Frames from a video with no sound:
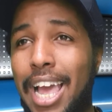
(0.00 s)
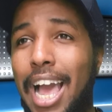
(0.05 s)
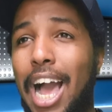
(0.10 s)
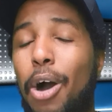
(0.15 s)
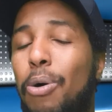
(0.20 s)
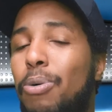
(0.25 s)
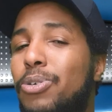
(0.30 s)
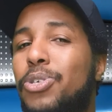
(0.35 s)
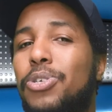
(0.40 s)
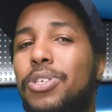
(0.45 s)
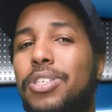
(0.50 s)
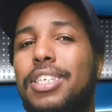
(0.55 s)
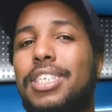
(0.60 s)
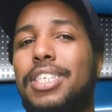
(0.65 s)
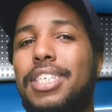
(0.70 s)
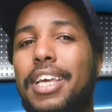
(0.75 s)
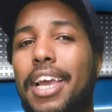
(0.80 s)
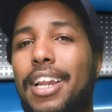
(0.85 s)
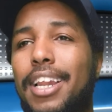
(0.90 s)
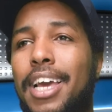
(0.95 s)
I always used to
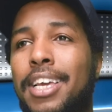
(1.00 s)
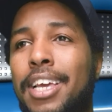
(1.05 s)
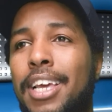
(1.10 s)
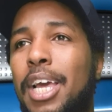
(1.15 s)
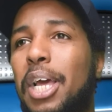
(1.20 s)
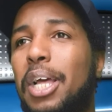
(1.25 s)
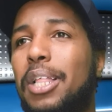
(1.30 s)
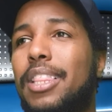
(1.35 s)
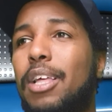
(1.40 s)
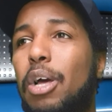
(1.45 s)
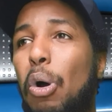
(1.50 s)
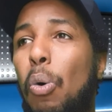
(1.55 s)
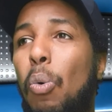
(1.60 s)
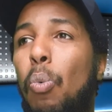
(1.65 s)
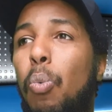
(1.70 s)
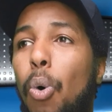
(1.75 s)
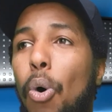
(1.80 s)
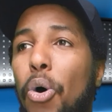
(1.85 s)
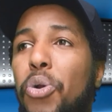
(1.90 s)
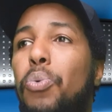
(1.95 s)
say, like,
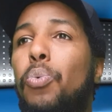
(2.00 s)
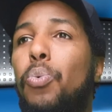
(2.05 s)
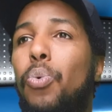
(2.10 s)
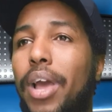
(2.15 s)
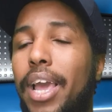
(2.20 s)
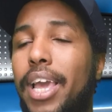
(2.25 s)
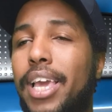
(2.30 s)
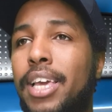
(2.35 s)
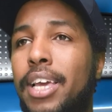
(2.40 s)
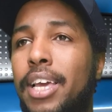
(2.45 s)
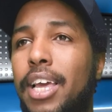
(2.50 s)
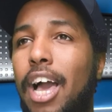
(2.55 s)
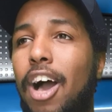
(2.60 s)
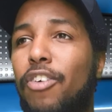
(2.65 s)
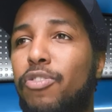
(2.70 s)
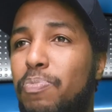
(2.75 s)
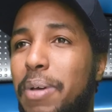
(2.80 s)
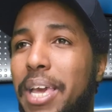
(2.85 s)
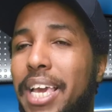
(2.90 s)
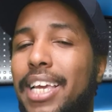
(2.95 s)
one way
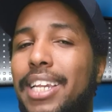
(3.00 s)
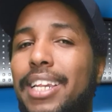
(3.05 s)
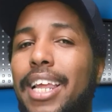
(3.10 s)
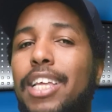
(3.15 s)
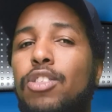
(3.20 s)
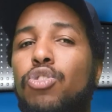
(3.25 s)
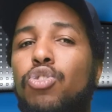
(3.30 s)
of making